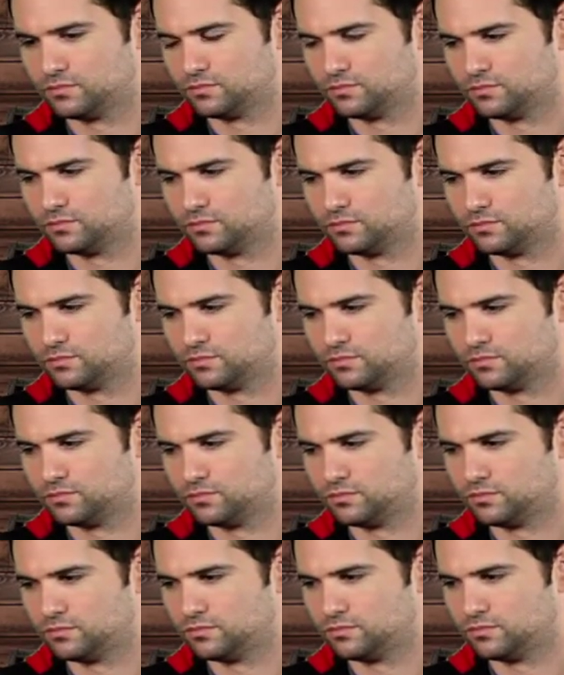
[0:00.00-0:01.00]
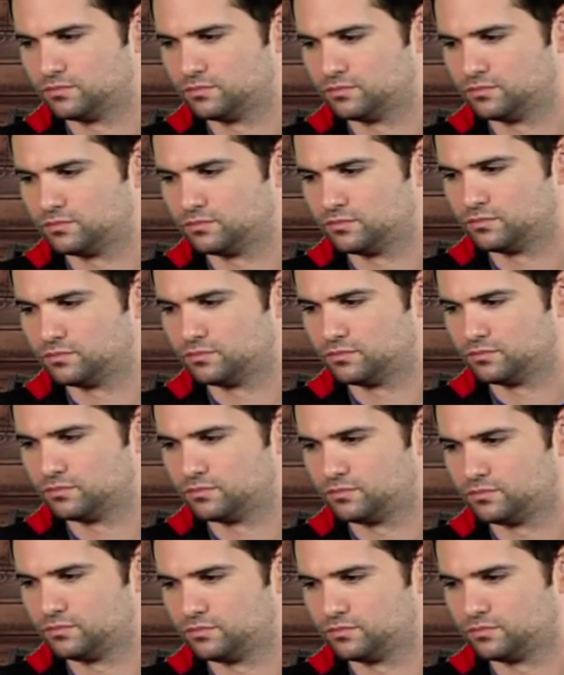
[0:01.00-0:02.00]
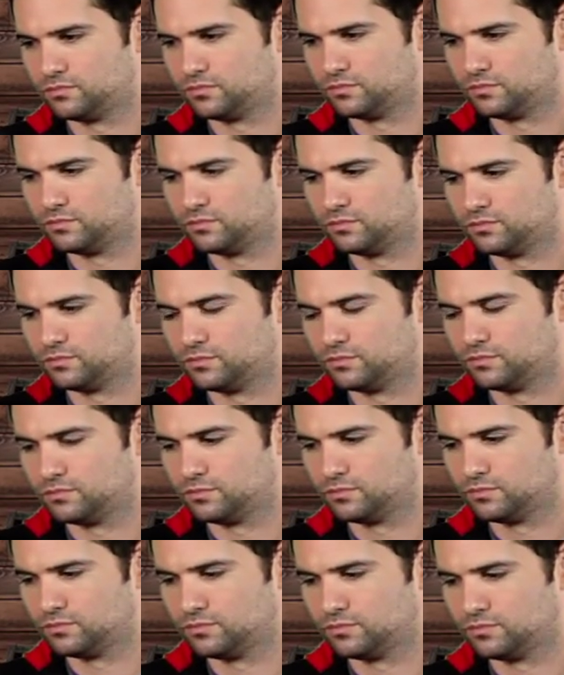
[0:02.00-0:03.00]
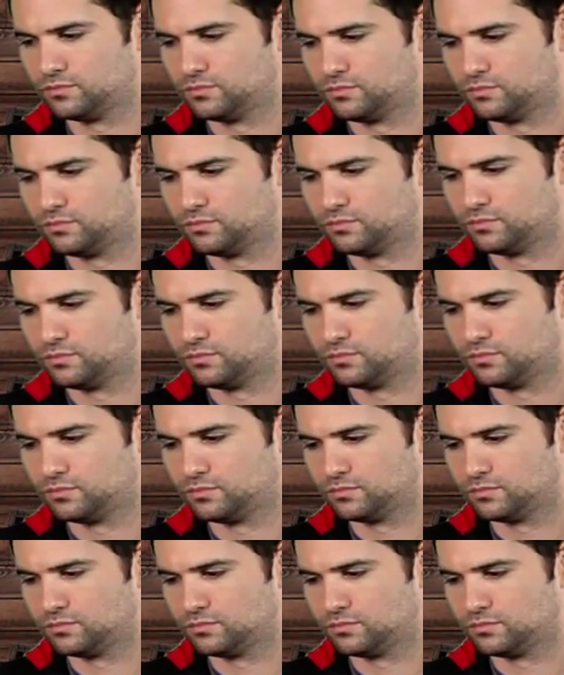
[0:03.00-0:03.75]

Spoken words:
(silent)